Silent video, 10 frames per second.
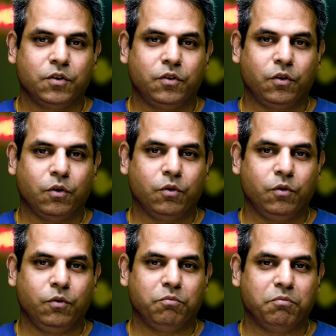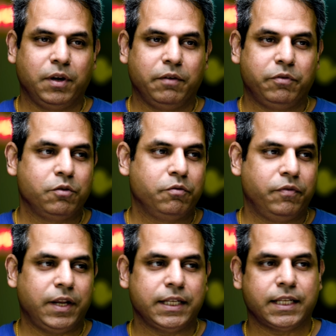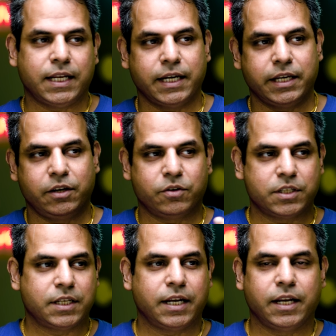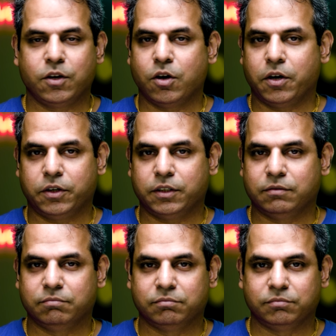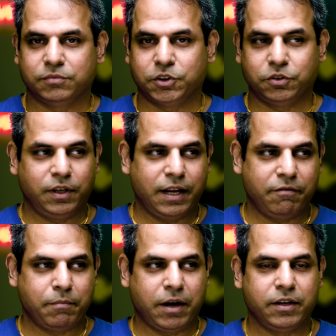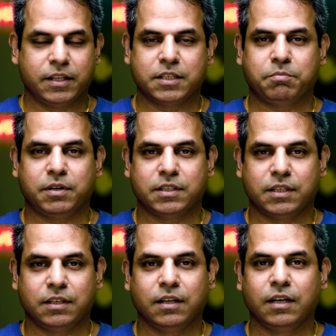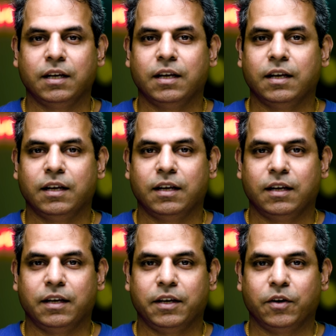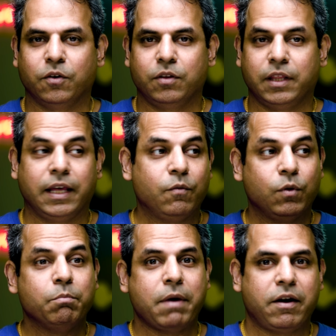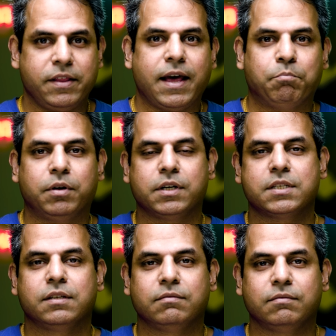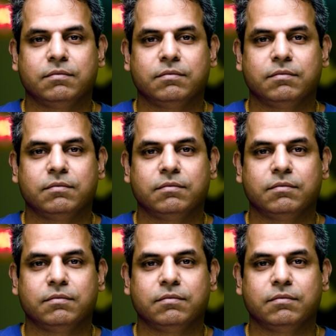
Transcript: So if you felt like your son and daughter shouldn't have married this person, they will marry that person.